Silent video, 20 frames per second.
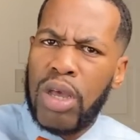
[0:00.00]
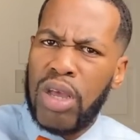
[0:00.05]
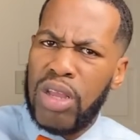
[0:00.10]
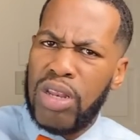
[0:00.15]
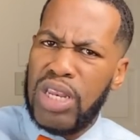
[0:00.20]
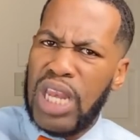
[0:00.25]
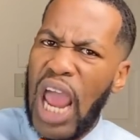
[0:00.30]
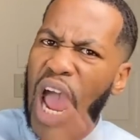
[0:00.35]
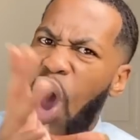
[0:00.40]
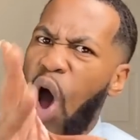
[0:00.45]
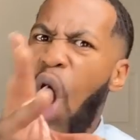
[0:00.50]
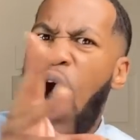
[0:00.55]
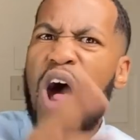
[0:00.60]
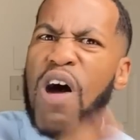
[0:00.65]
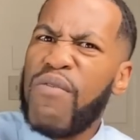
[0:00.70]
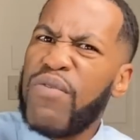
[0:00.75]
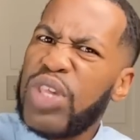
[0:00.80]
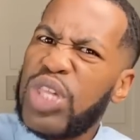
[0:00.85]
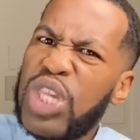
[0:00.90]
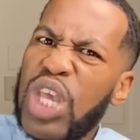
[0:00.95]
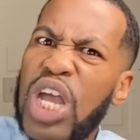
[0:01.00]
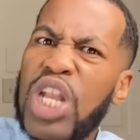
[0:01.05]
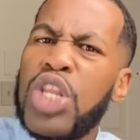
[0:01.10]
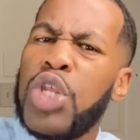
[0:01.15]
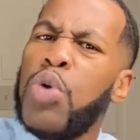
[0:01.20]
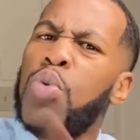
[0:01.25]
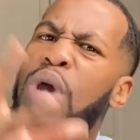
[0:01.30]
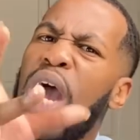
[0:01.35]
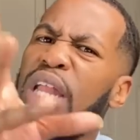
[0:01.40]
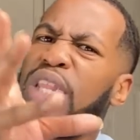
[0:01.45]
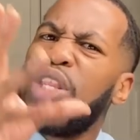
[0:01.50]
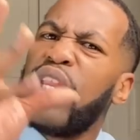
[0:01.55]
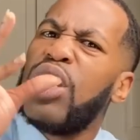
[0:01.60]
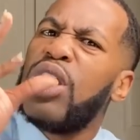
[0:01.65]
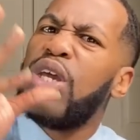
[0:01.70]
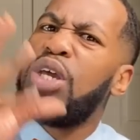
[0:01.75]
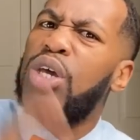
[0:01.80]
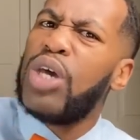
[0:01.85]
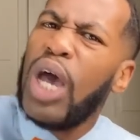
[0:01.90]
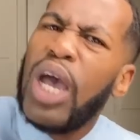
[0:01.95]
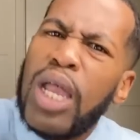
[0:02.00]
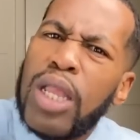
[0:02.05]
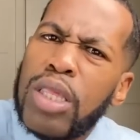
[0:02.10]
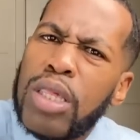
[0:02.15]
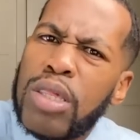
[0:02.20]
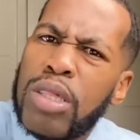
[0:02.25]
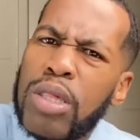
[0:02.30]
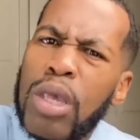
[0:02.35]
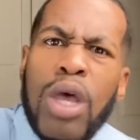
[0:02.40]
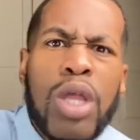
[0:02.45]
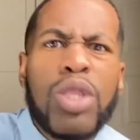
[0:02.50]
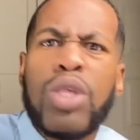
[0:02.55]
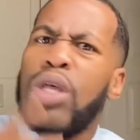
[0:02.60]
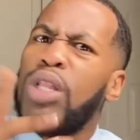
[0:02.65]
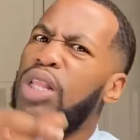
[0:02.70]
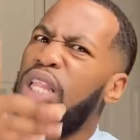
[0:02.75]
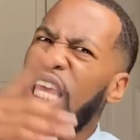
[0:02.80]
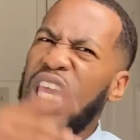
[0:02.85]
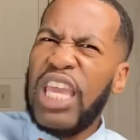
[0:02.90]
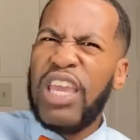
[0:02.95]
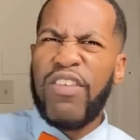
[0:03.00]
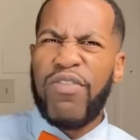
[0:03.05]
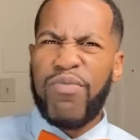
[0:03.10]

Now all of a sudden you got the guts to leave